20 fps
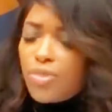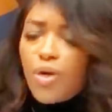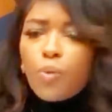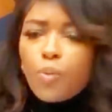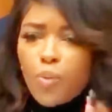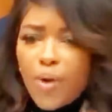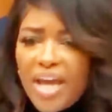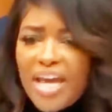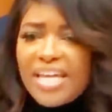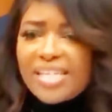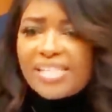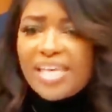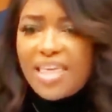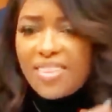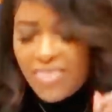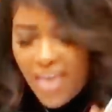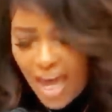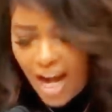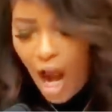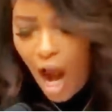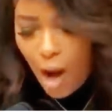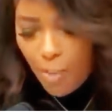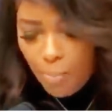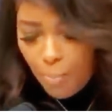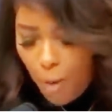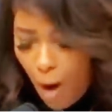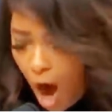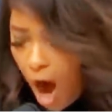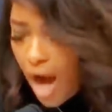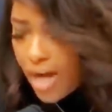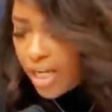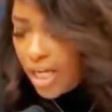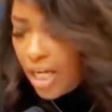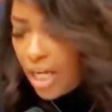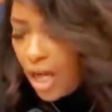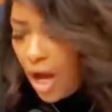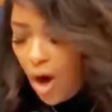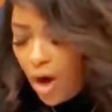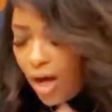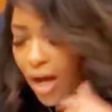The reason that our
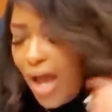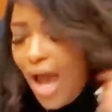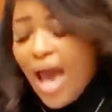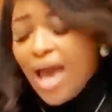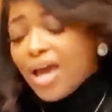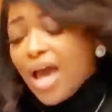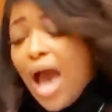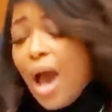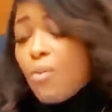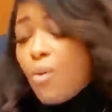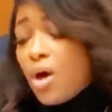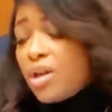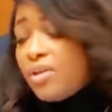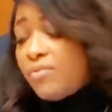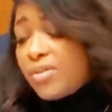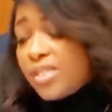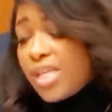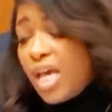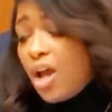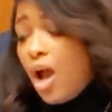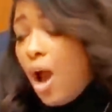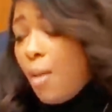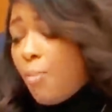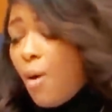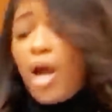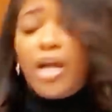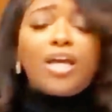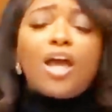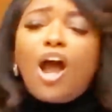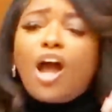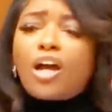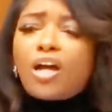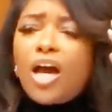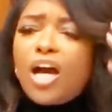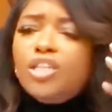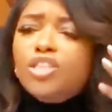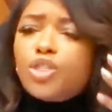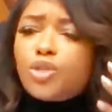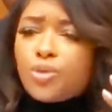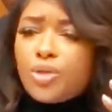party, or I won't even say our party, our
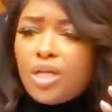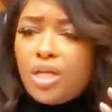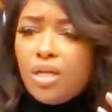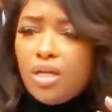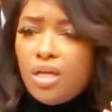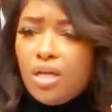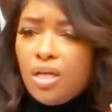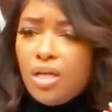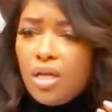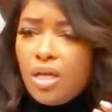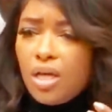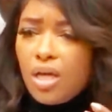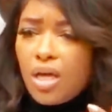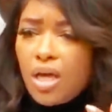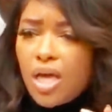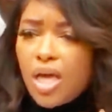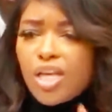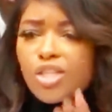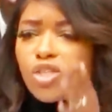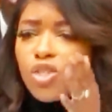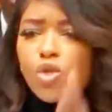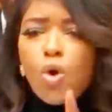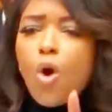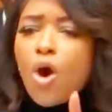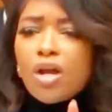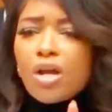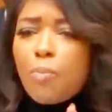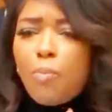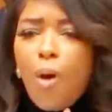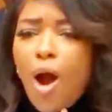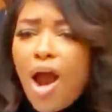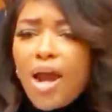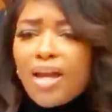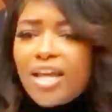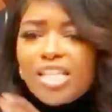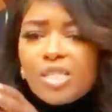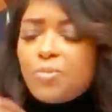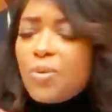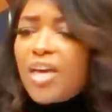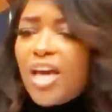country is torn
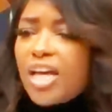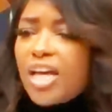apart is